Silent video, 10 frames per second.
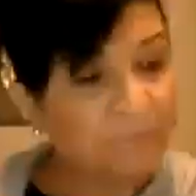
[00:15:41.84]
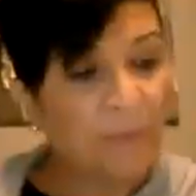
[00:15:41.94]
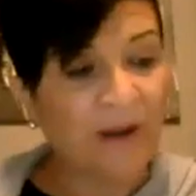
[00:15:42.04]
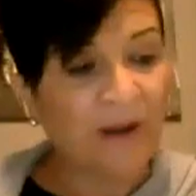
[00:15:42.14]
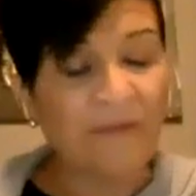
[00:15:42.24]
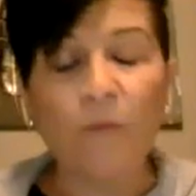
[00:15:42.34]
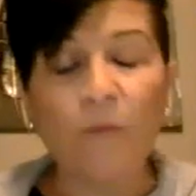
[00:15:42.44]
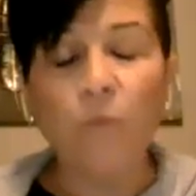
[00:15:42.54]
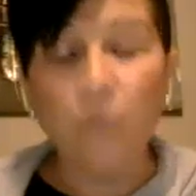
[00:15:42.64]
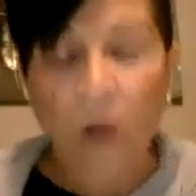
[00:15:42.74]
but on that
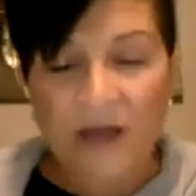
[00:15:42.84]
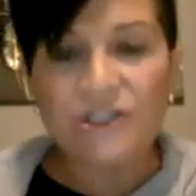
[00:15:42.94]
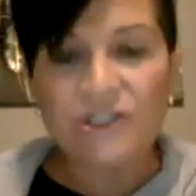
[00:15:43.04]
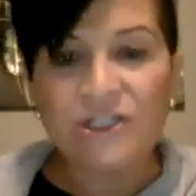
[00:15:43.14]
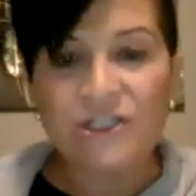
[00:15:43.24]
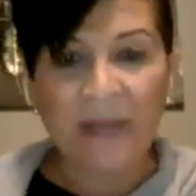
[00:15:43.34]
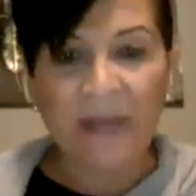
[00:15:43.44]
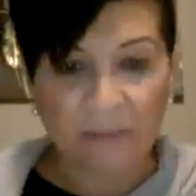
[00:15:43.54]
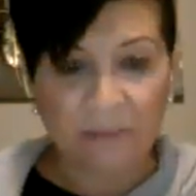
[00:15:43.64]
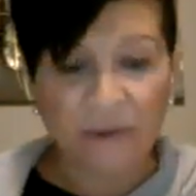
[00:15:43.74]
one sheet of
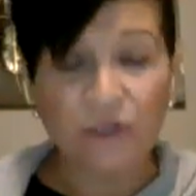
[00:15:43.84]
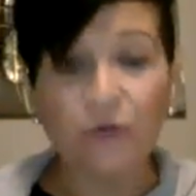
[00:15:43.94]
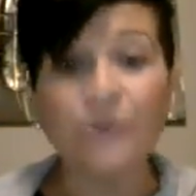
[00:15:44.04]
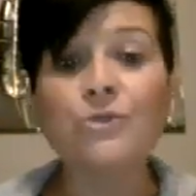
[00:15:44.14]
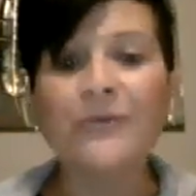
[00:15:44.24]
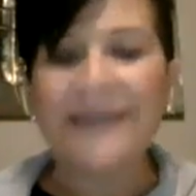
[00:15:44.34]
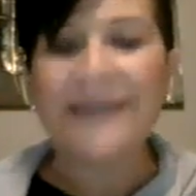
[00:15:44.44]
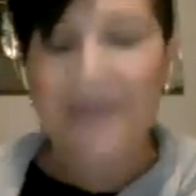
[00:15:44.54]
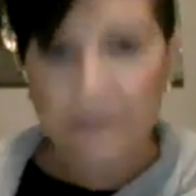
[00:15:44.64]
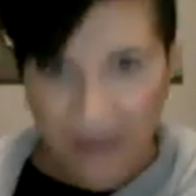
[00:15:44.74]
paper, you're going to
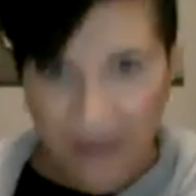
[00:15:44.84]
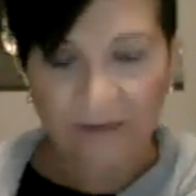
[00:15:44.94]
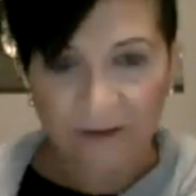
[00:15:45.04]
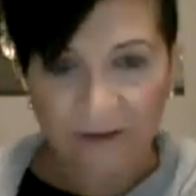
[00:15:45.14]
keep it